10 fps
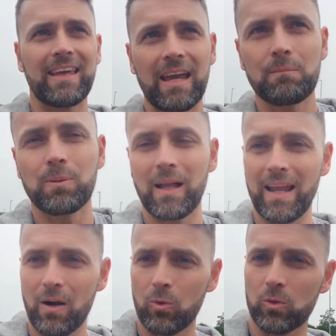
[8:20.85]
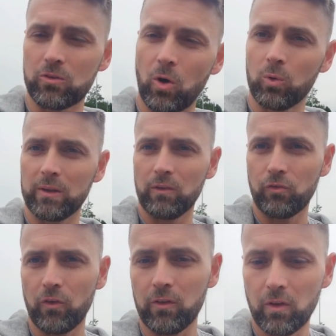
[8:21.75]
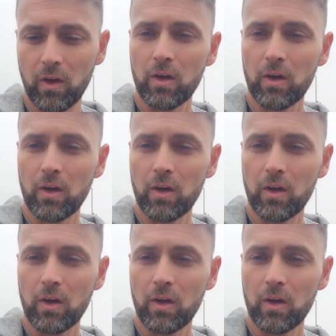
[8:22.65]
game plan out was totally different.